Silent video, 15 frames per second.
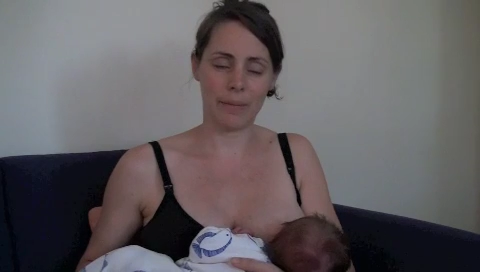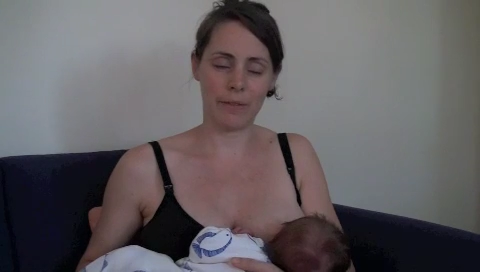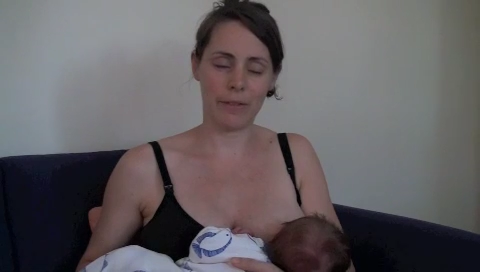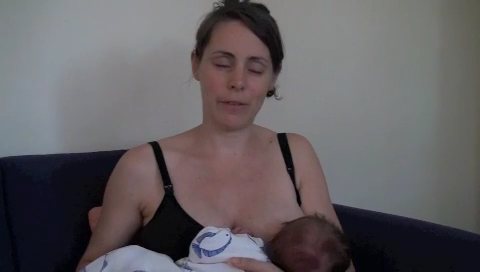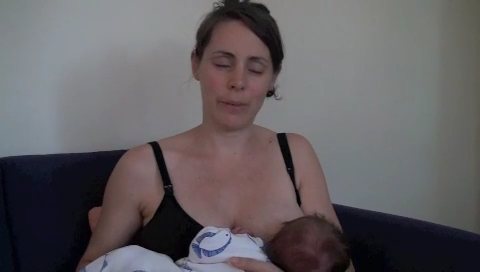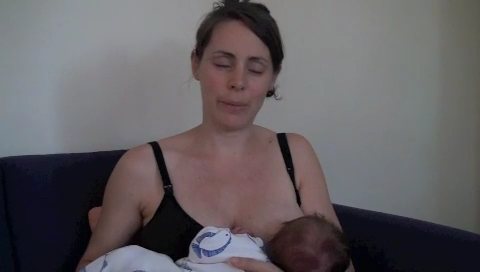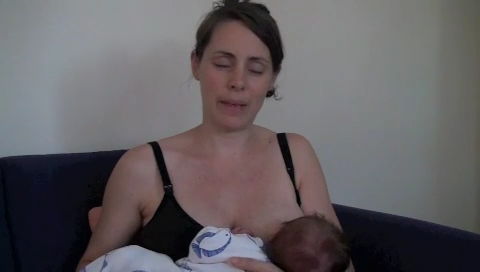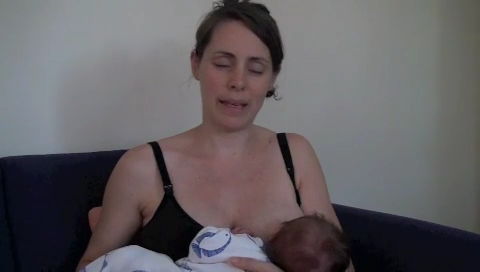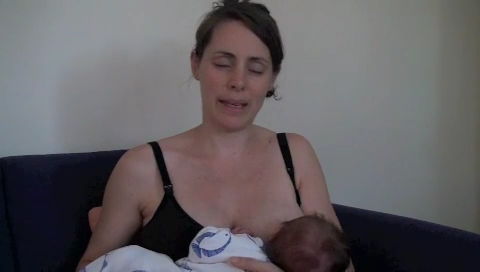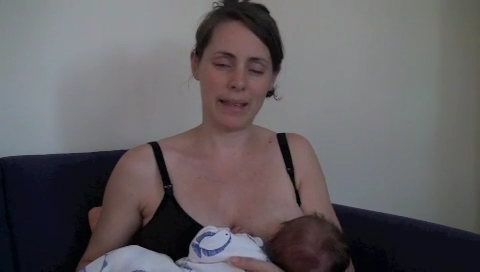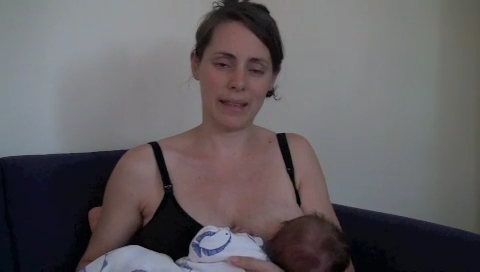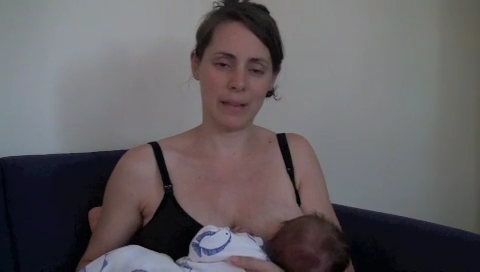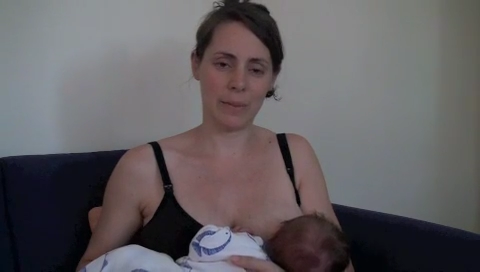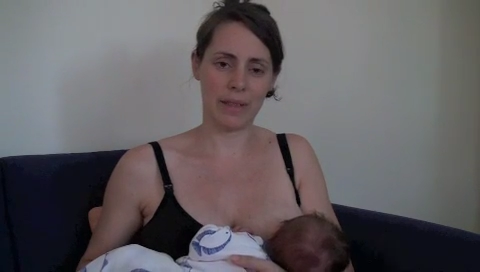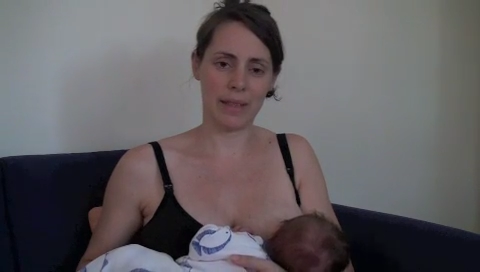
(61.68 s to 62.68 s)
for me,
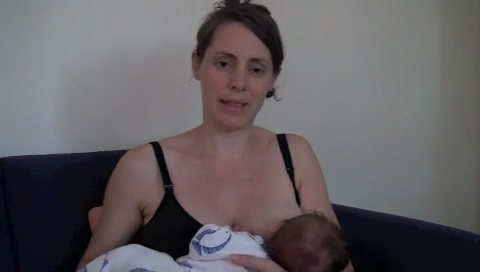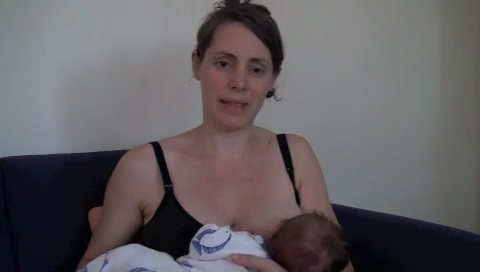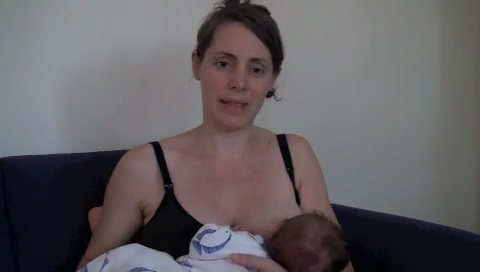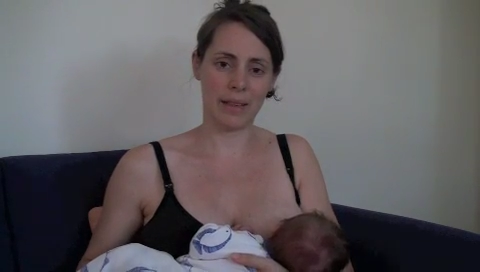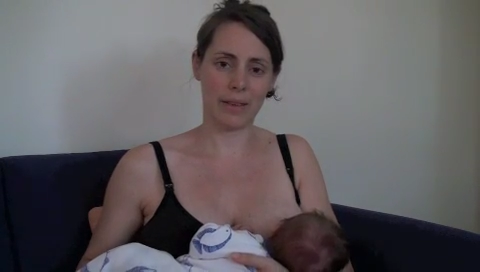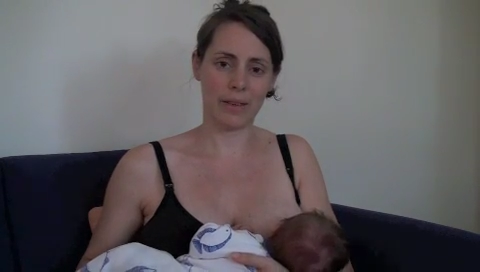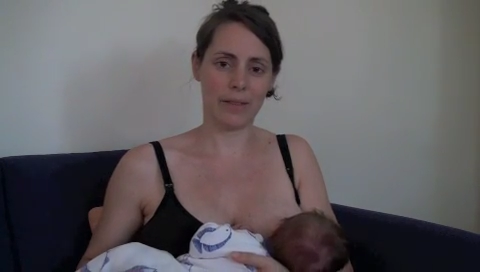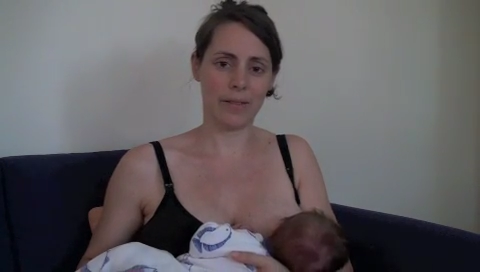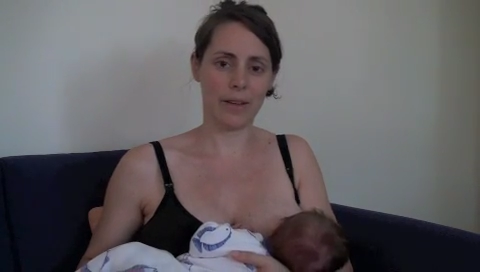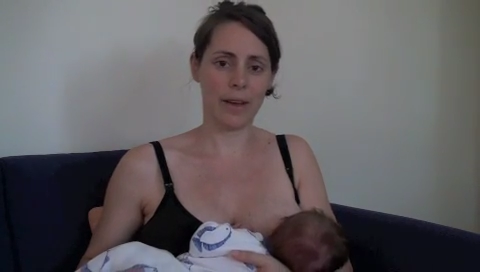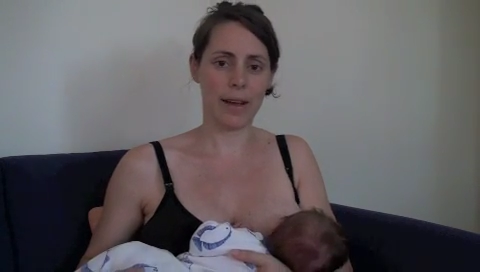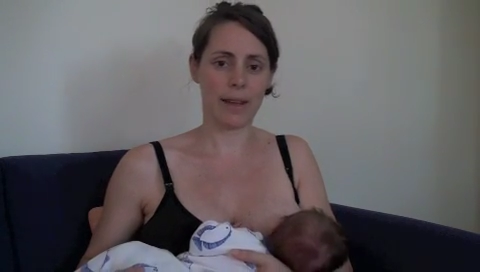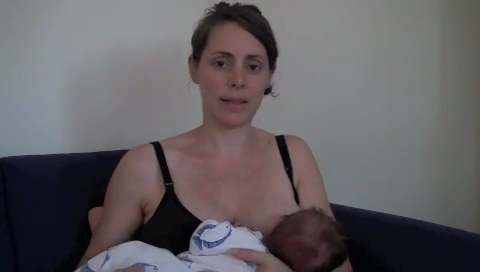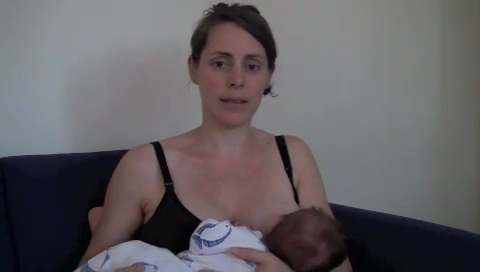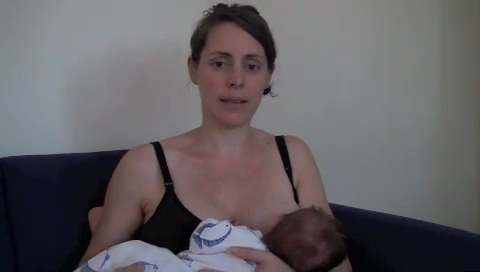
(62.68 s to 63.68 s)
this particular
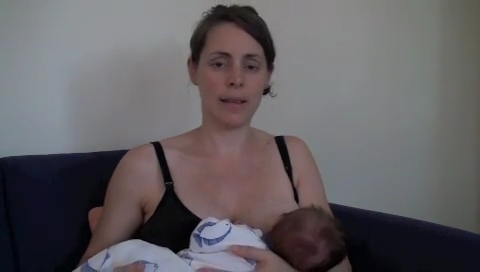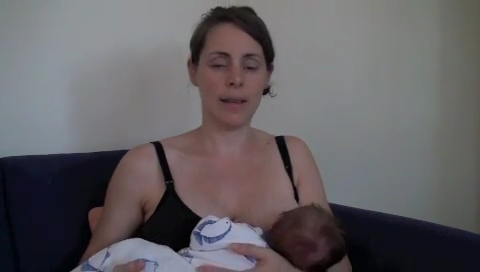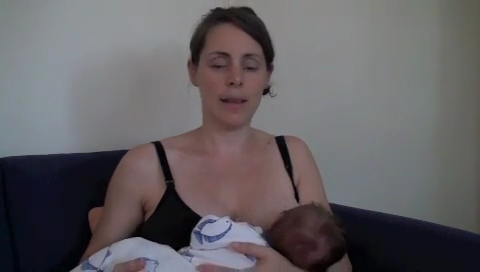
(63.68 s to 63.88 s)
advice.